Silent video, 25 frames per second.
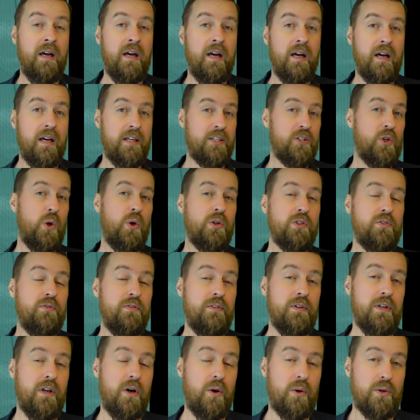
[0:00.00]
It's
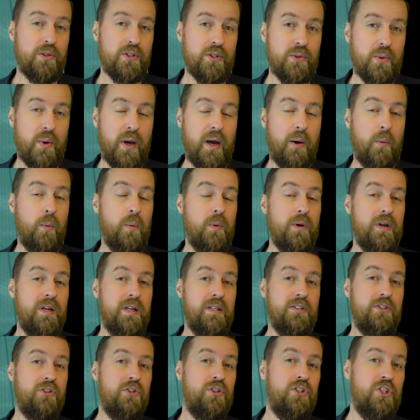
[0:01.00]
often also a
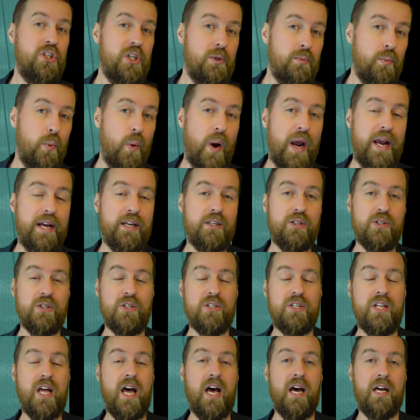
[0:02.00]
cheap way to
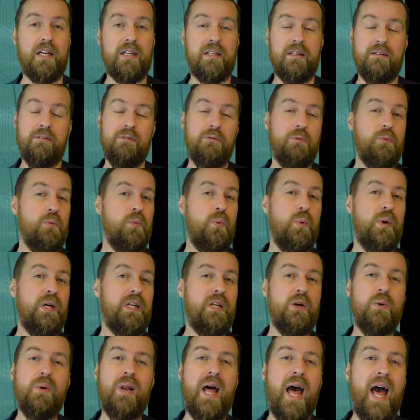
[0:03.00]
start. We
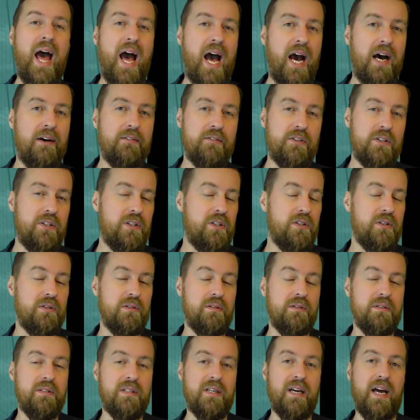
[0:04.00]
don't have
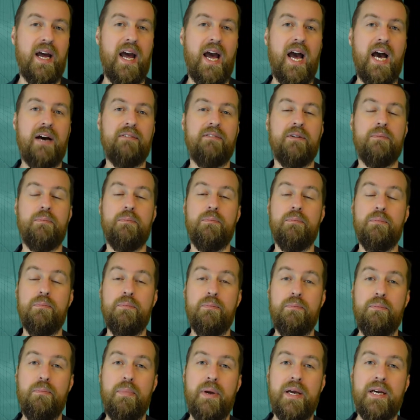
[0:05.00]
to have a
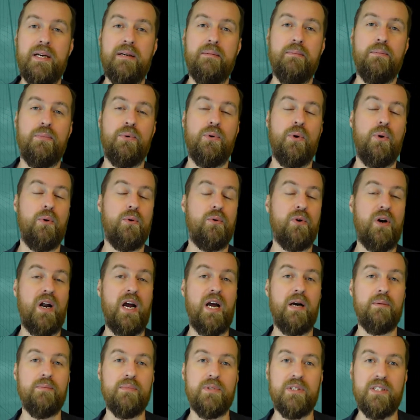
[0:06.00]
big
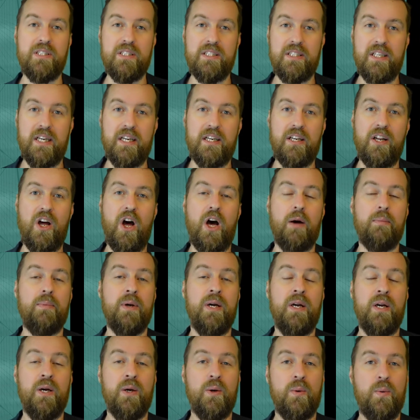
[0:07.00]
program set up.
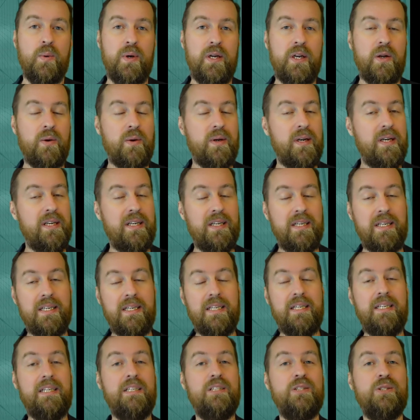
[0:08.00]
We don't
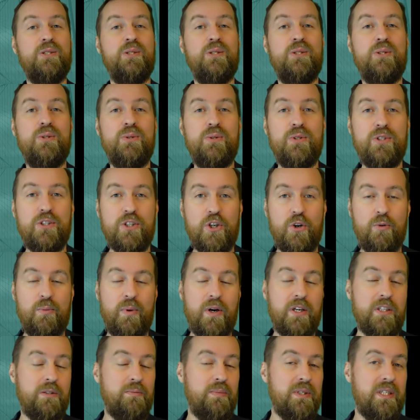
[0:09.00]
need to do so
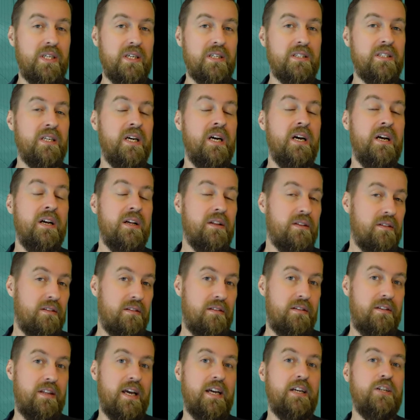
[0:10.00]
much because
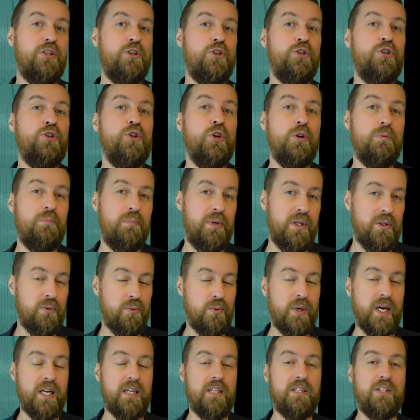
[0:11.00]
they should be
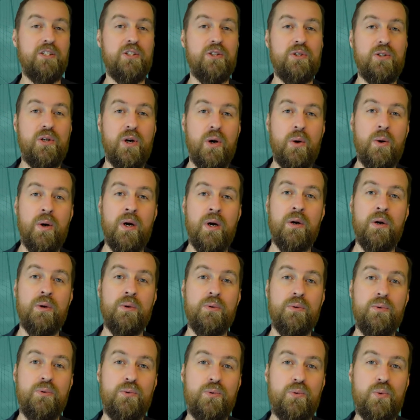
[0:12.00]
ready to go
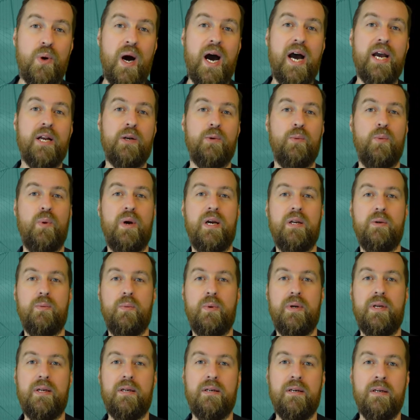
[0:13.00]
right when
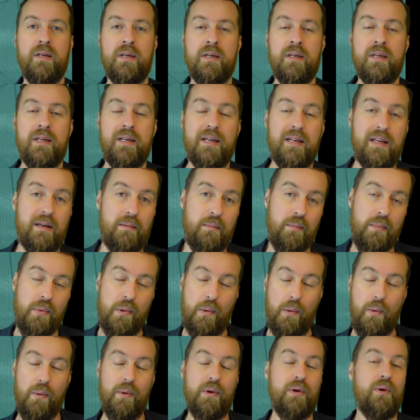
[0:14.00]
we
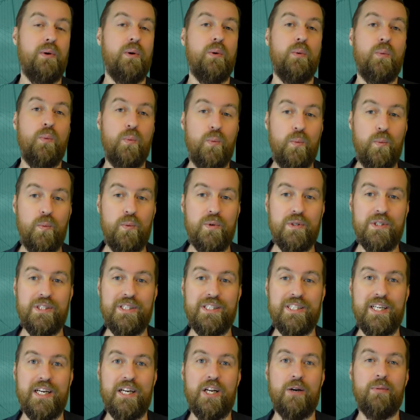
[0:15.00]
employ or
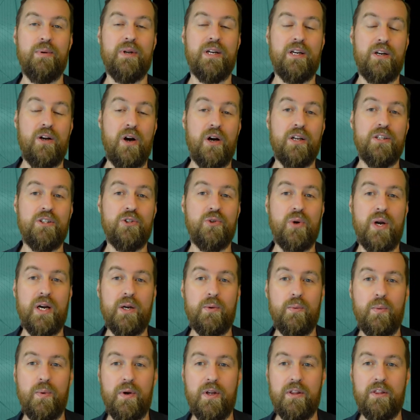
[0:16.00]
set up a
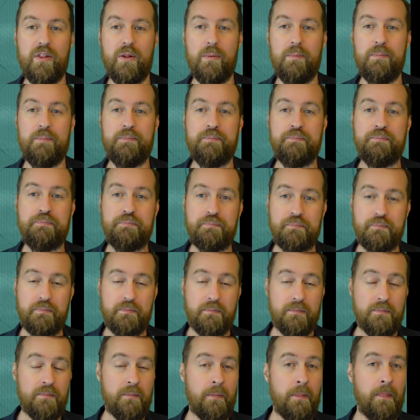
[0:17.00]
contract with them.
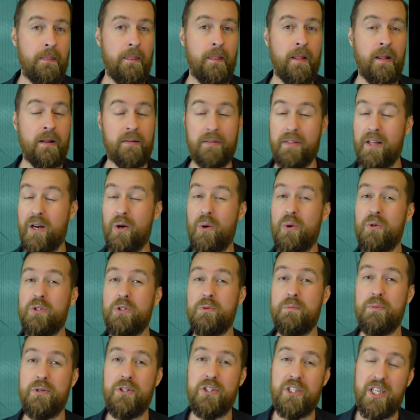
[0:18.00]
They're also
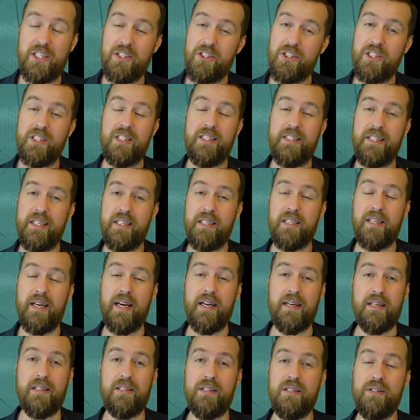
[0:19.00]
potentially
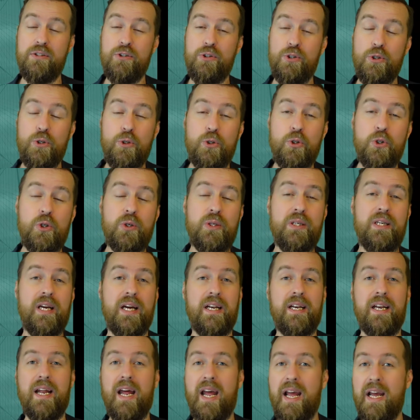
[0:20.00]
dedicated. Usually
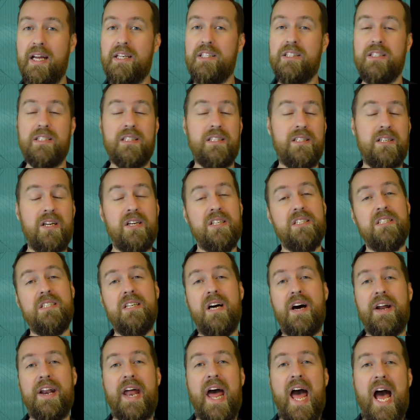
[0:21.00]
an agent does
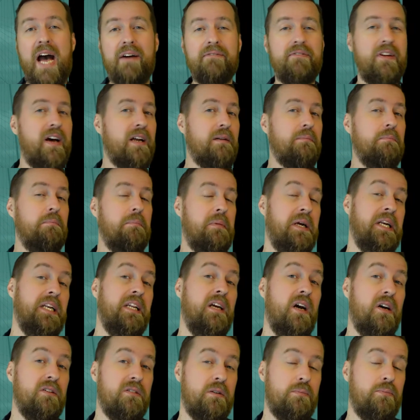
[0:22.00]
not have that many
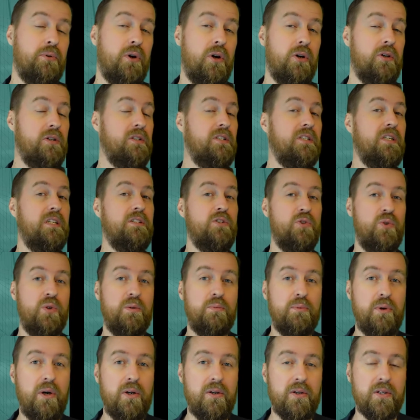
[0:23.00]
other products than your
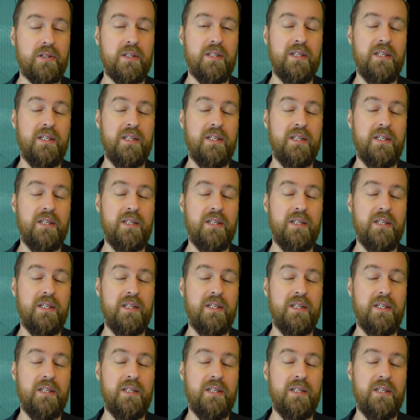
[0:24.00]
product.